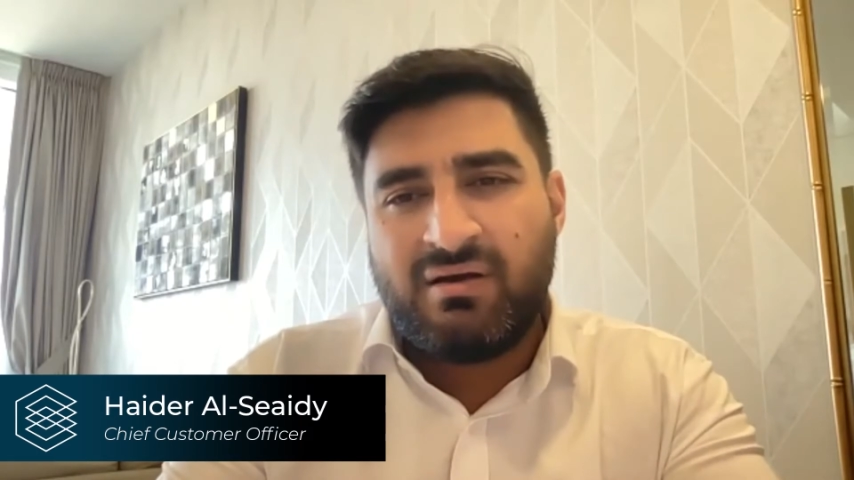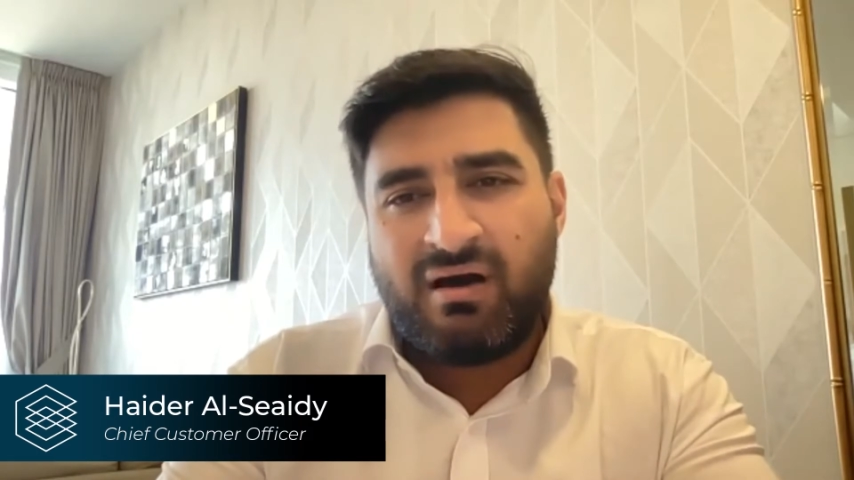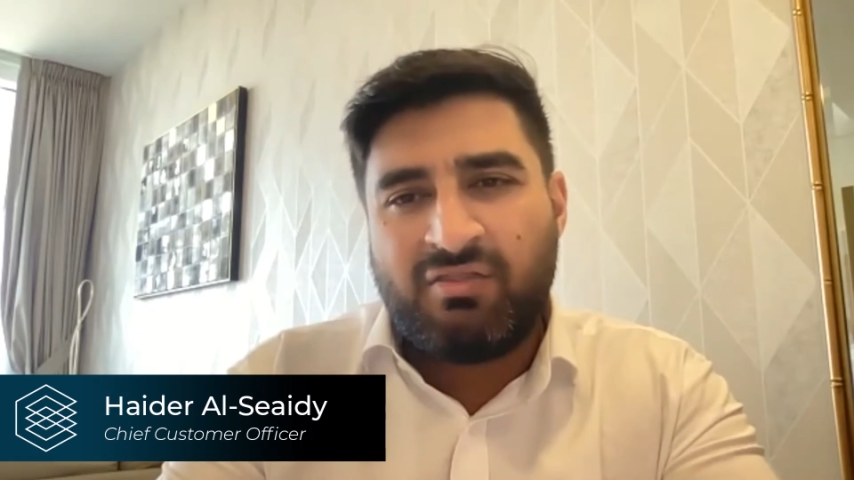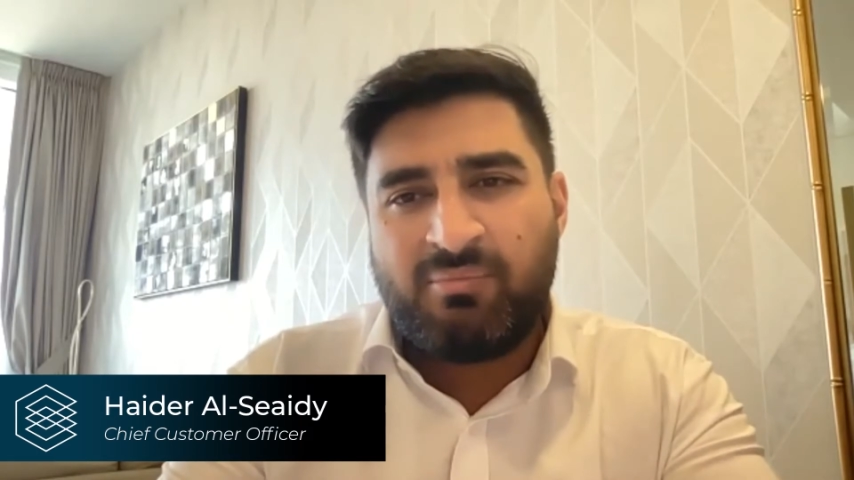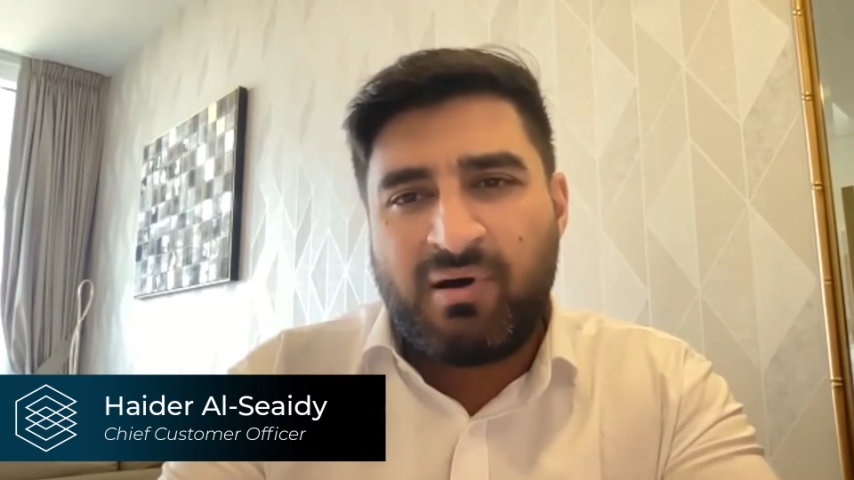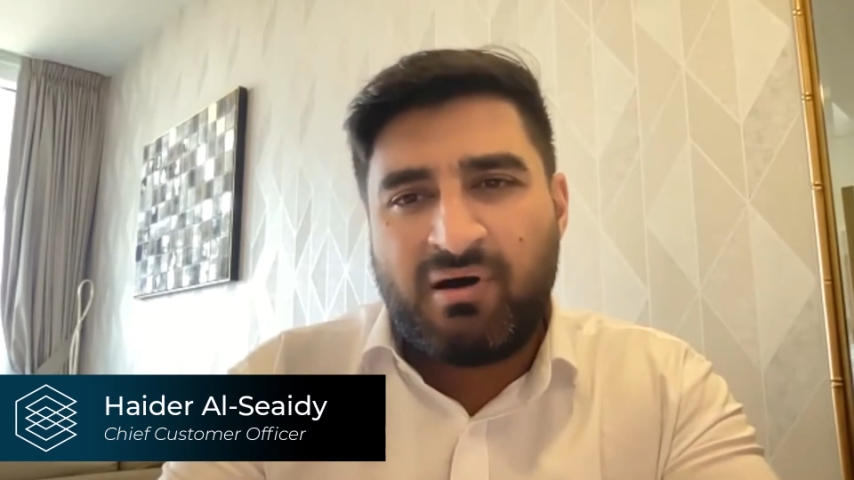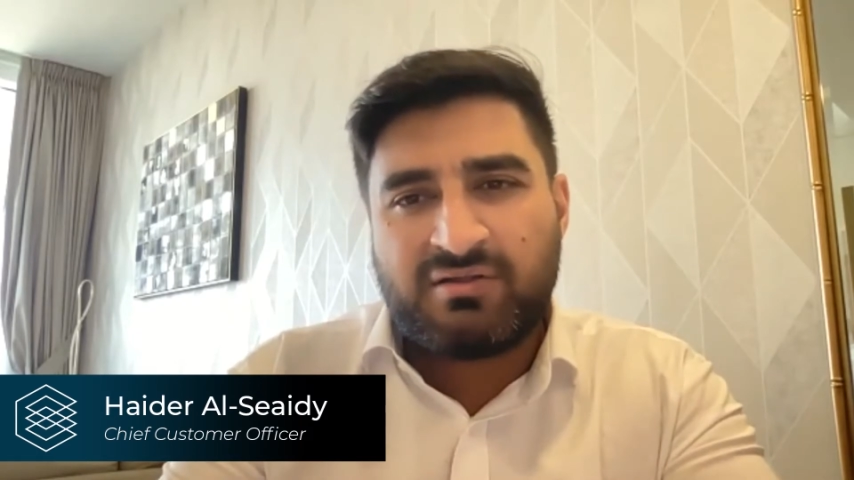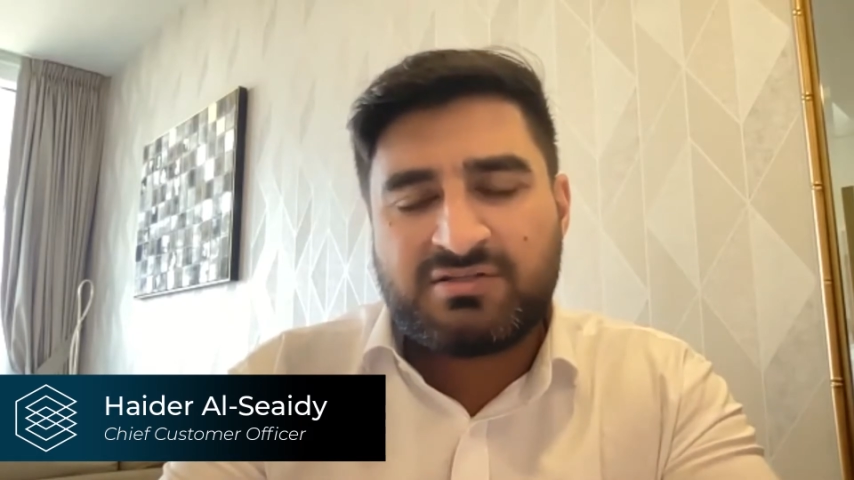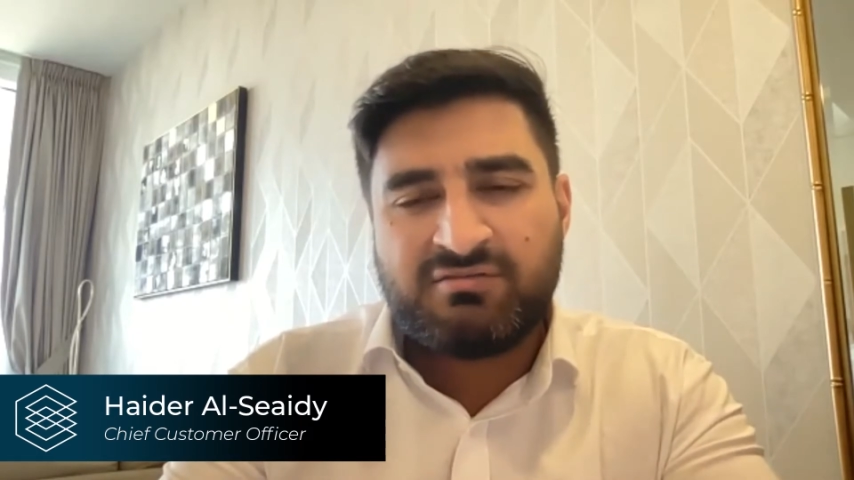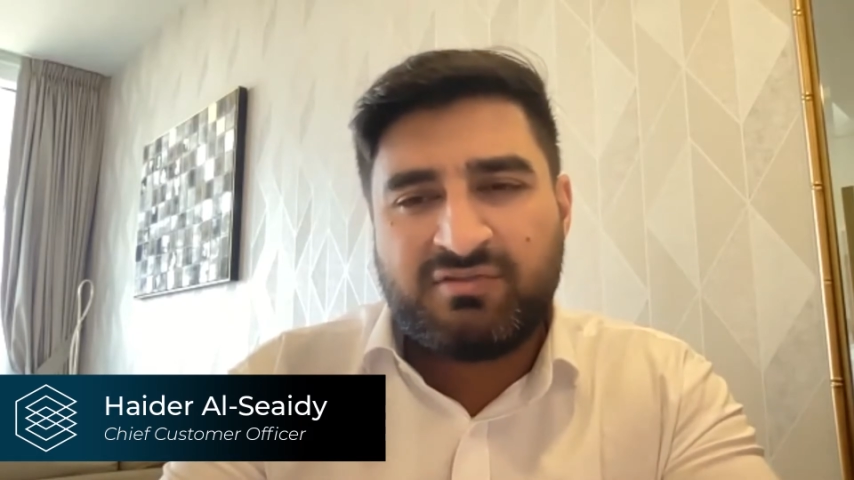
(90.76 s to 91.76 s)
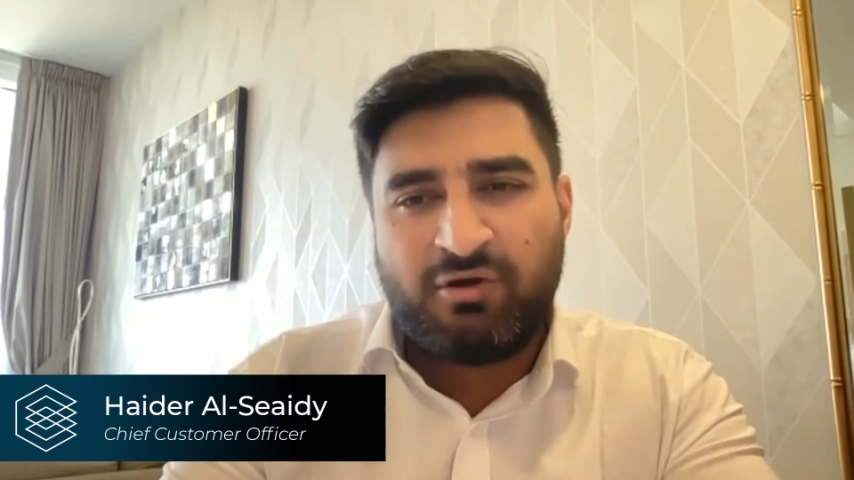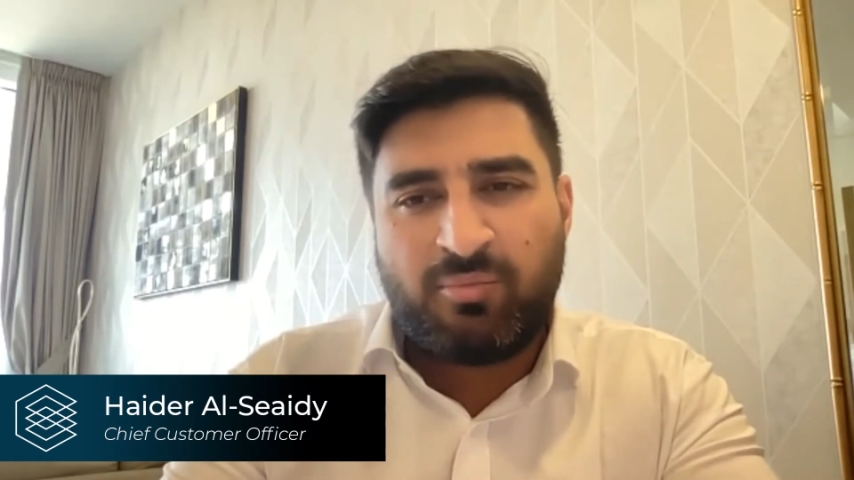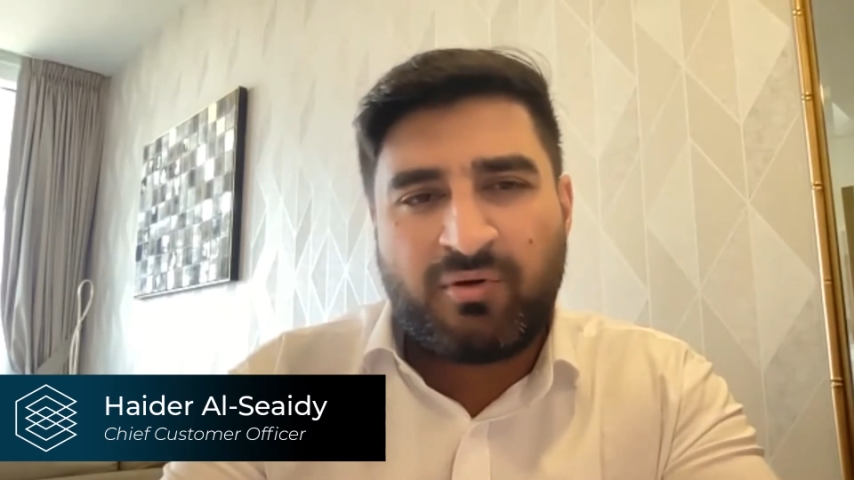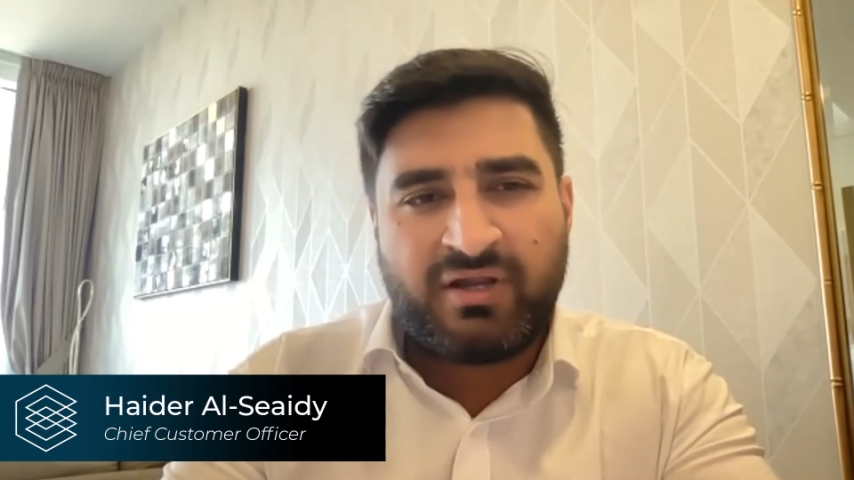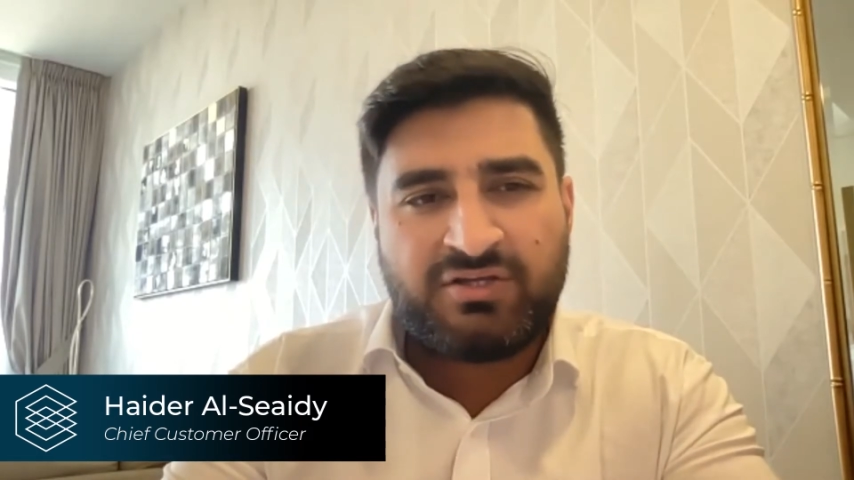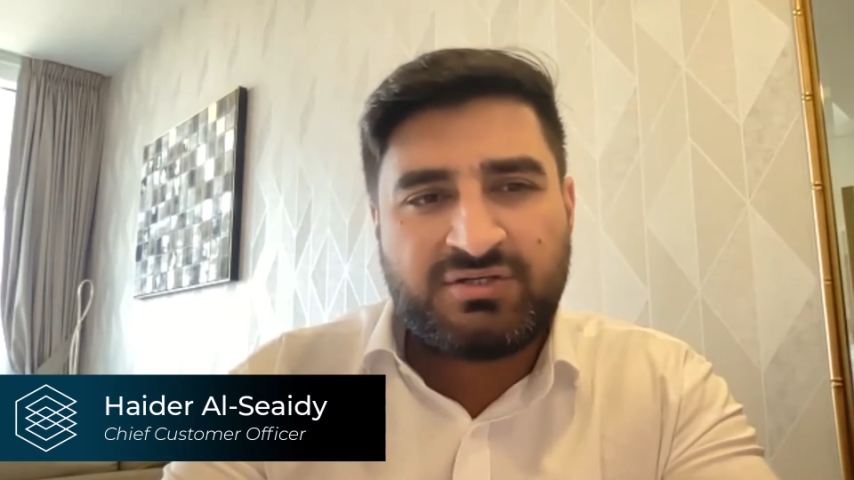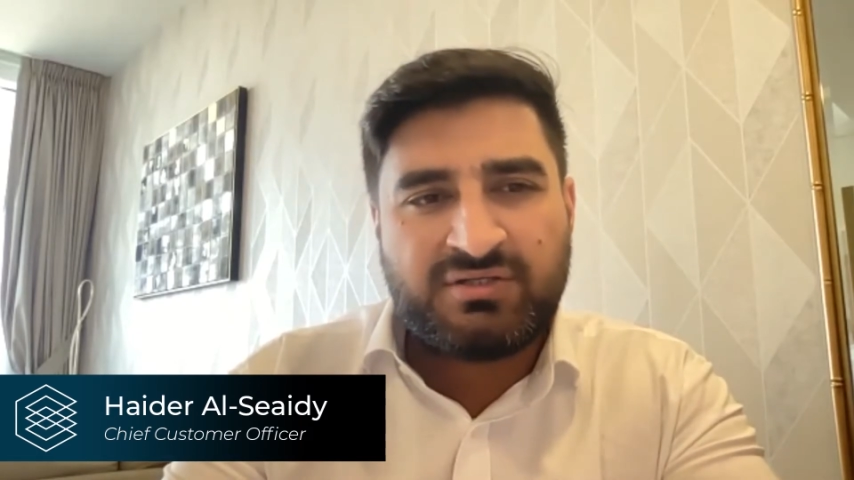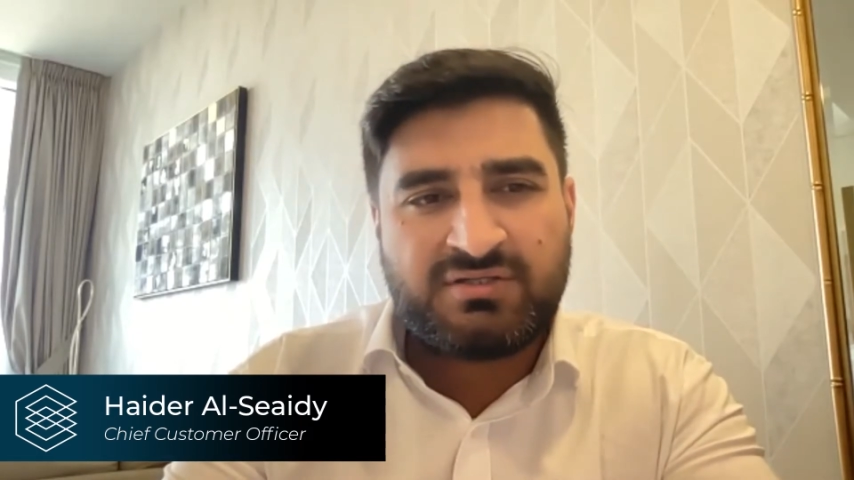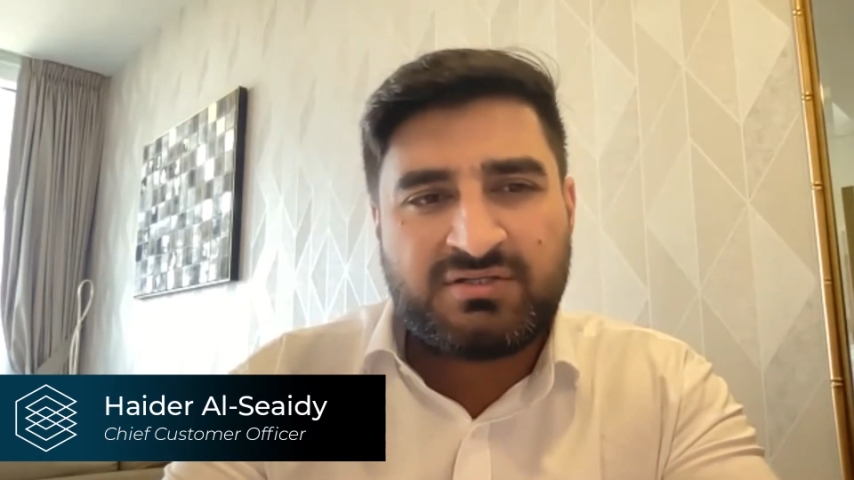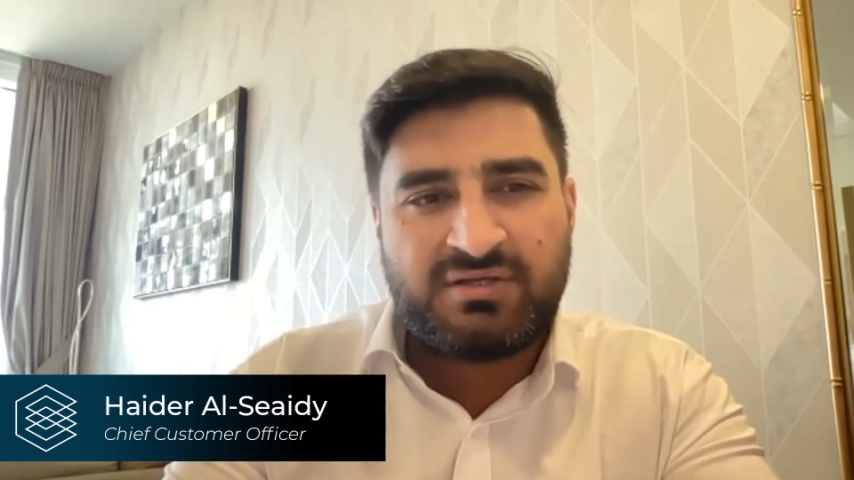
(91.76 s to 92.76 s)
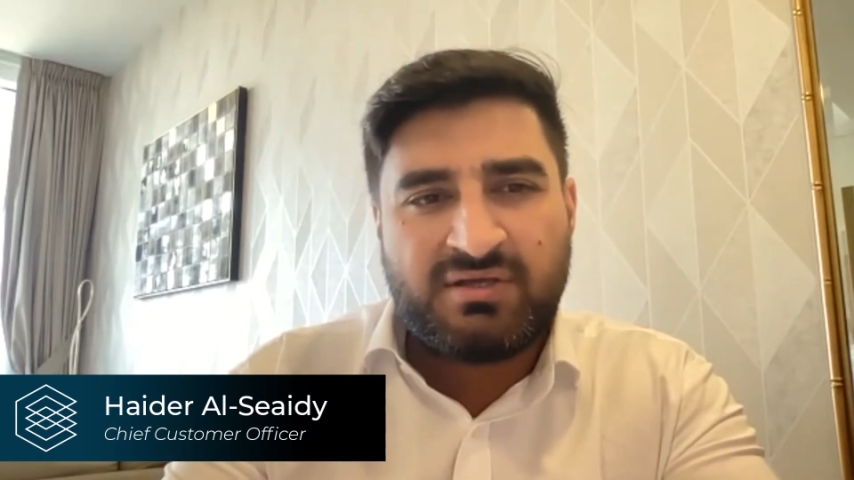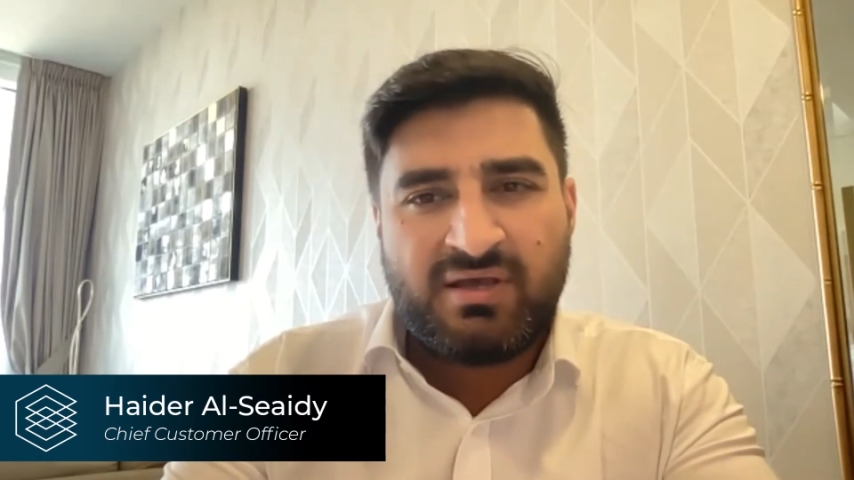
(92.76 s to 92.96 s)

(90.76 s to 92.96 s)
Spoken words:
other parts of the operations,